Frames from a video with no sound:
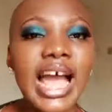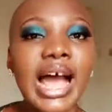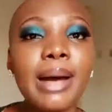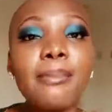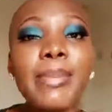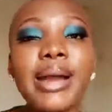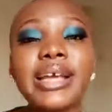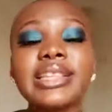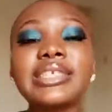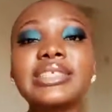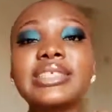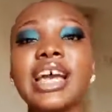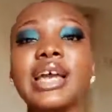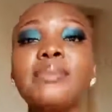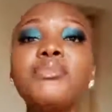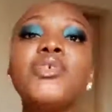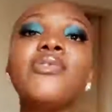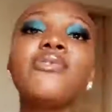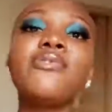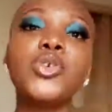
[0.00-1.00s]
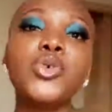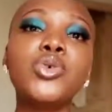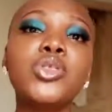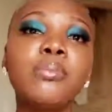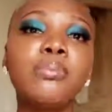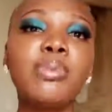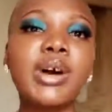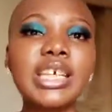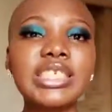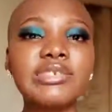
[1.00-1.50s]
And by the time you view
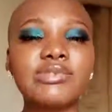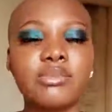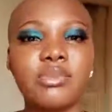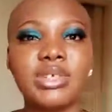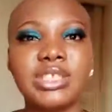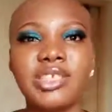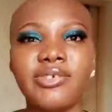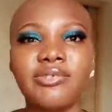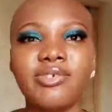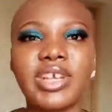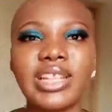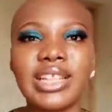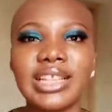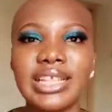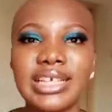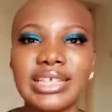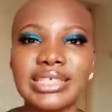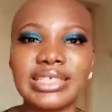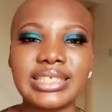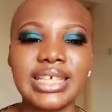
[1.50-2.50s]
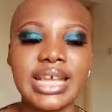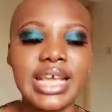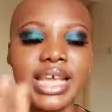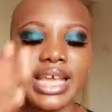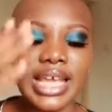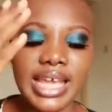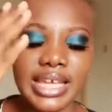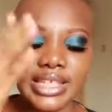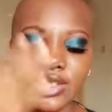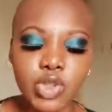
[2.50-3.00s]
the past from a different lens,
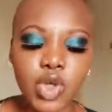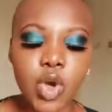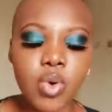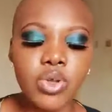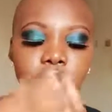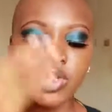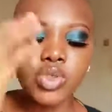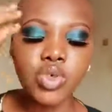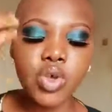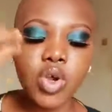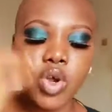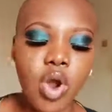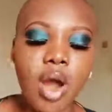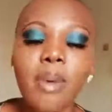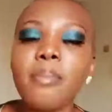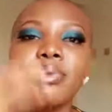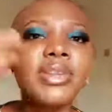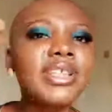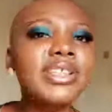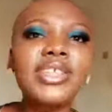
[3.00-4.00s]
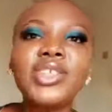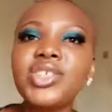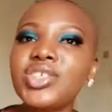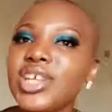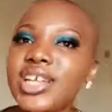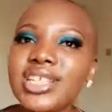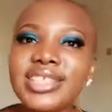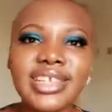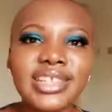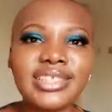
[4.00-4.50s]
it's going to completely
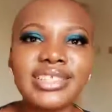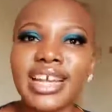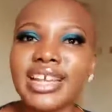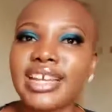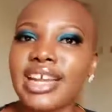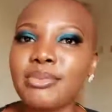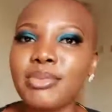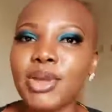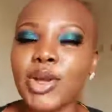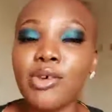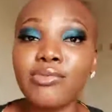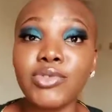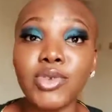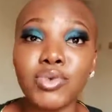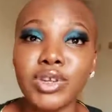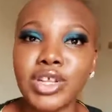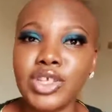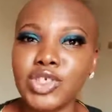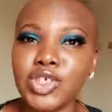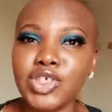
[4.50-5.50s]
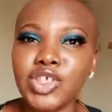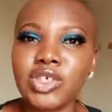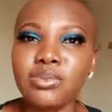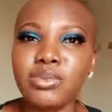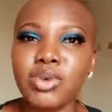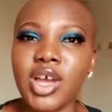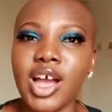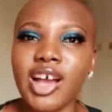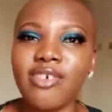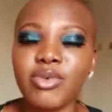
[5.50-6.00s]
change the dynamic of the
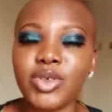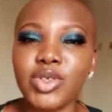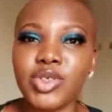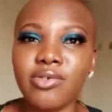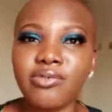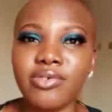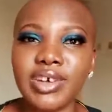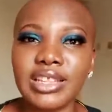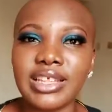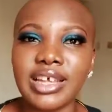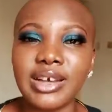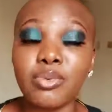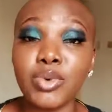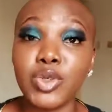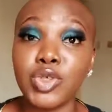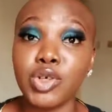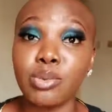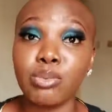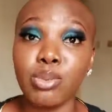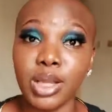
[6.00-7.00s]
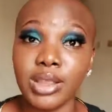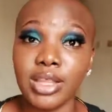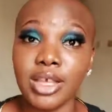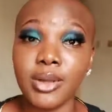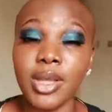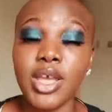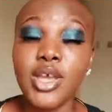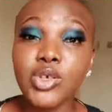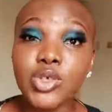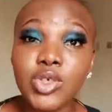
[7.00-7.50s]
relationship you have with your father and with your mother.